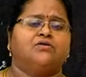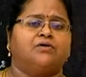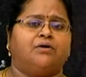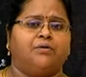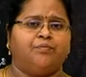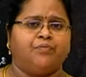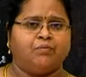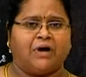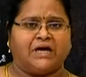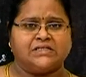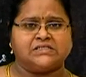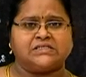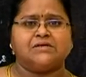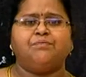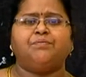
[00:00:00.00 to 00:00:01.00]
So, by
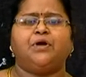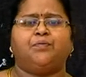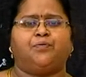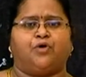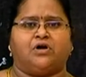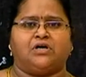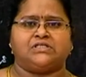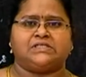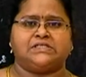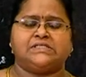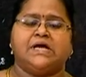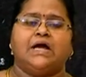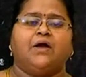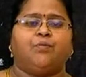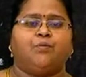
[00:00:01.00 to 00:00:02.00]
the simple
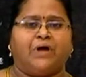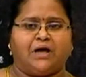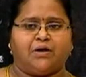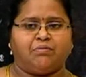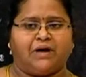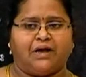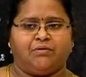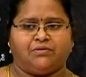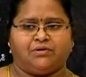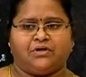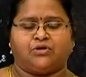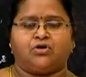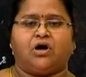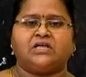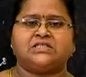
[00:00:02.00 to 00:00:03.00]
process whereby
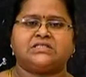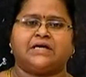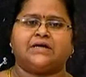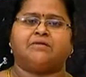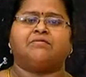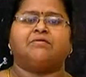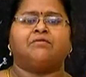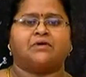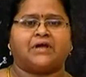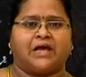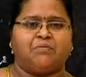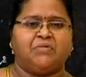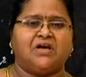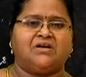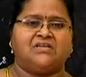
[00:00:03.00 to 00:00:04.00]
the toxic
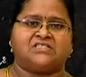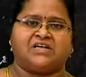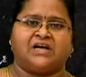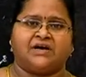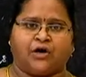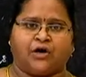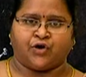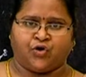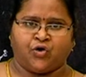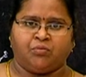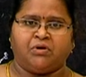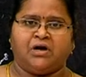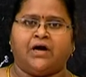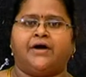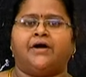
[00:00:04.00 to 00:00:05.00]
chemicals
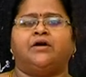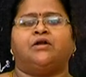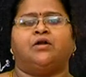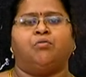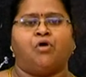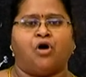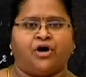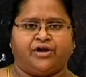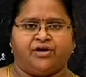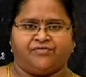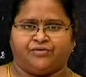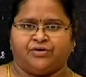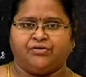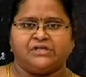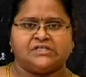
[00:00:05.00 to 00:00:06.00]
accumulated in the body
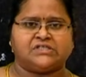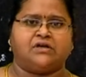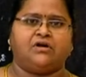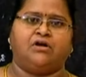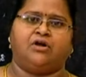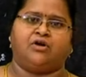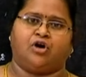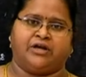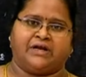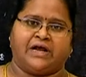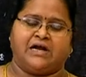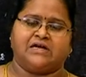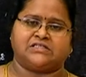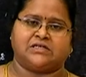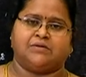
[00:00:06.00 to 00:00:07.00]
of unicellular
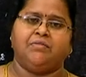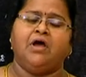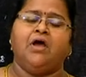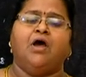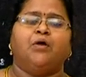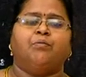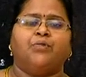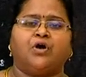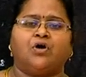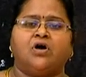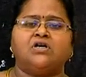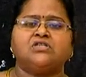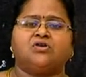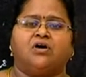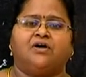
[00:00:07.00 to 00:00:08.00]
organism
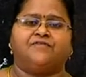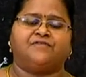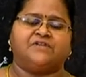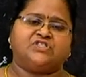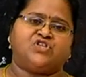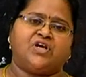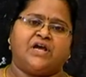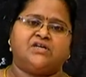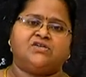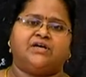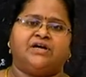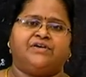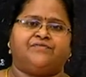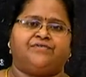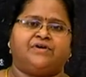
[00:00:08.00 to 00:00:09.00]
because of a change
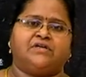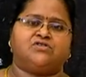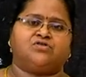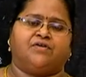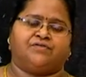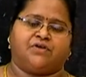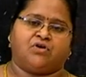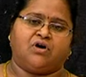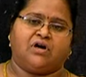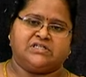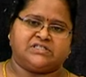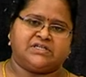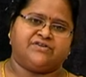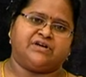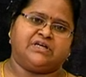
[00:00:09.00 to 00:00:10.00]
in difference of the
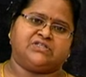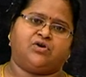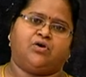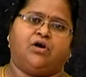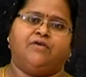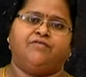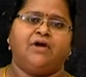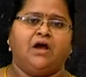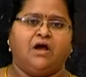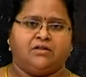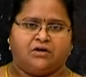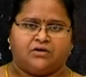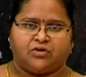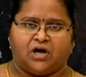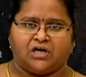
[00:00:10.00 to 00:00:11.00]
concentration of
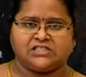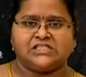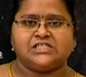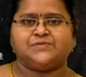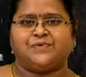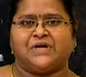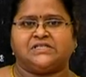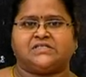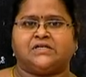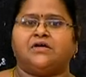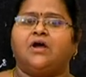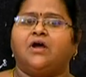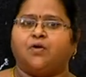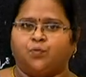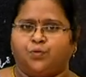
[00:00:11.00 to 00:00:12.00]
the toxins
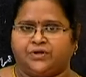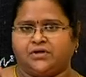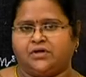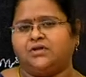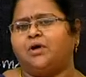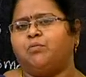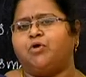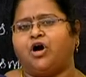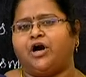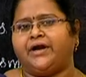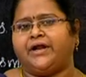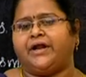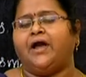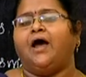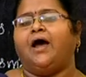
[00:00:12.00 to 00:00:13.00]
present within the
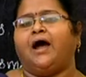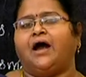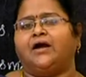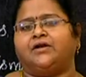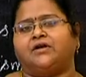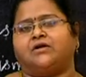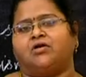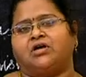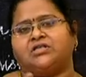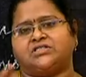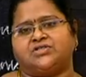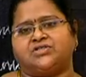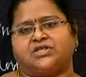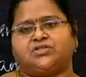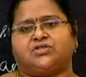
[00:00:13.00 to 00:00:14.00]
body and the
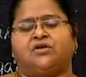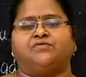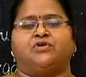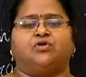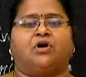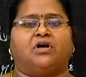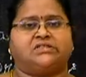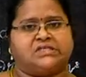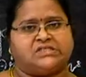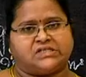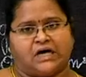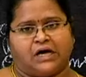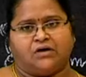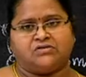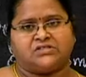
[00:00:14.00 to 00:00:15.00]
concentration of the
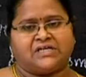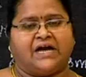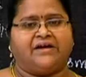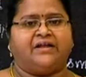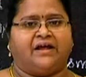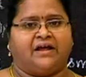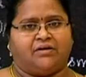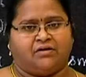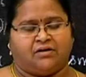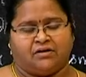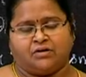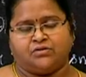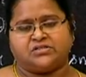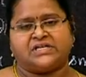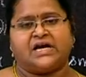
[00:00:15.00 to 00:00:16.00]
toxins outside
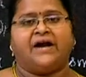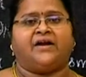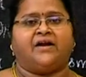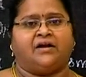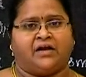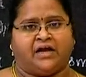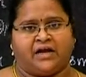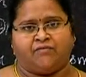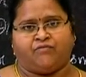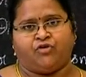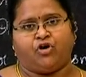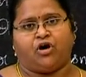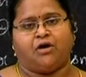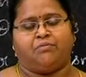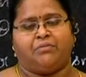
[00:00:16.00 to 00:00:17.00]
in the
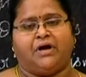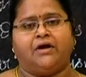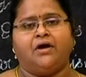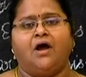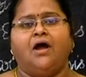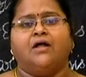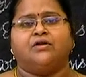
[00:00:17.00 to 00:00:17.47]
environment,